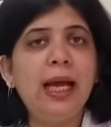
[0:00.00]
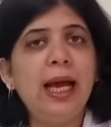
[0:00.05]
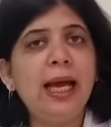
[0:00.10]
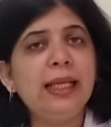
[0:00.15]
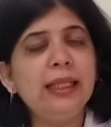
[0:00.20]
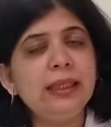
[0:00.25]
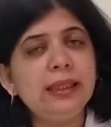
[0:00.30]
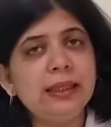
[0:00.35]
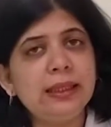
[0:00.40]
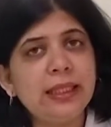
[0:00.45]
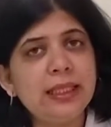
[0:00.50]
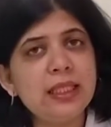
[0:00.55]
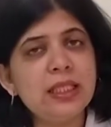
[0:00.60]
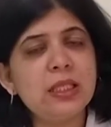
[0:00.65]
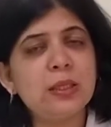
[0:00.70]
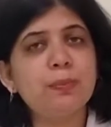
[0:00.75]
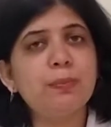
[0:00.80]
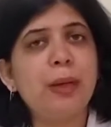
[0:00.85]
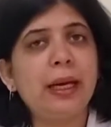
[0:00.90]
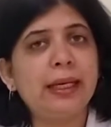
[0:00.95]
and
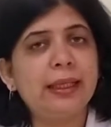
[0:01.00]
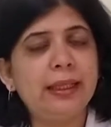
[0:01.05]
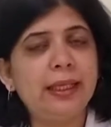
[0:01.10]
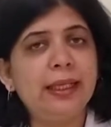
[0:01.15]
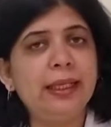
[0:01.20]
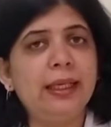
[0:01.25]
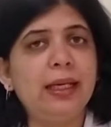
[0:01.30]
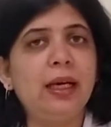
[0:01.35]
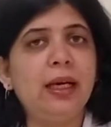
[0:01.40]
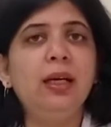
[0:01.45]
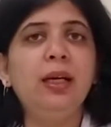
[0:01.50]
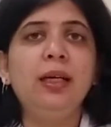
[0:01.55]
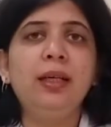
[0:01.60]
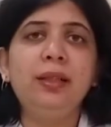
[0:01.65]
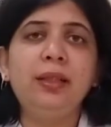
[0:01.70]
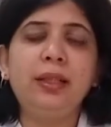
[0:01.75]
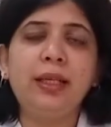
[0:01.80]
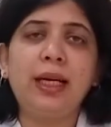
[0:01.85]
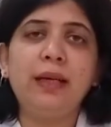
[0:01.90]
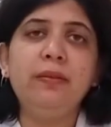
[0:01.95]
these bacteria
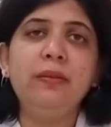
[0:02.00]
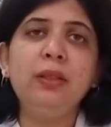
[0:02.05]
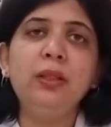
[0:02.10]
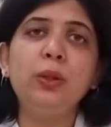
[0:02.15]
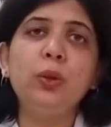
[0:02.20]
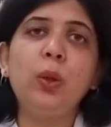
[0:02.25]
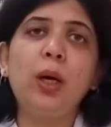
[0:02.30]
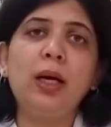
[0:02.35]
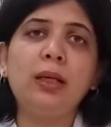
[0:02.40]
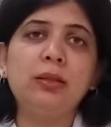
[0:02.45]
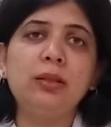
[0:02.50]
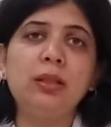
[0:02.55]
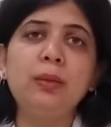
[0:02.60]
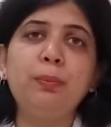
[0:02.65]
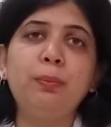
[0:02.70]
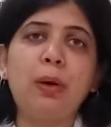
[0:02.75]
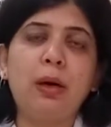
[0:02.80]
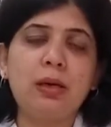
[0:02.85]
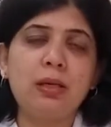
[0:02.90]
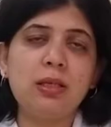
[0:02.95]
travel to other
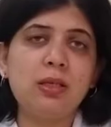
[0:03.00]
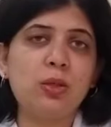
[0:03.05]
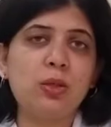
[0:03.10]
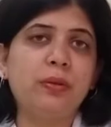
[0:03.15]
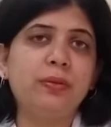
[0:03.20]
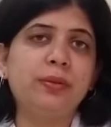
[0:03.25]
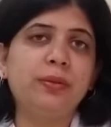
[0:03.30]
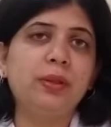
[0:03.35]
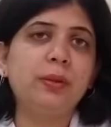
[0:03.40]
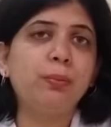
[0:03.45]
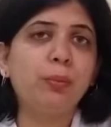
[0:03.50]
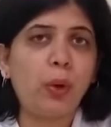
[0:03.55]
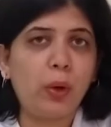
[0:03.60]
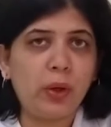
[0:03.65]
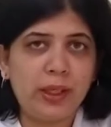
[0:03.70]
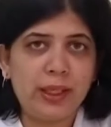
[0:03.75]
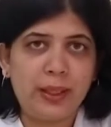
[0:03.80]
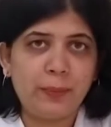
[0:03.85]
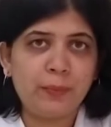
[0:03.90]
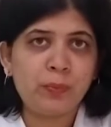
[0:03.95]
parts of the
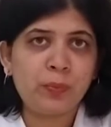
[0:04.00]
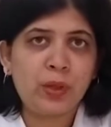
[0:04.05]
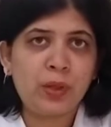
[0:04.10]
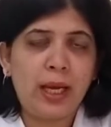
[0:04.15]
body,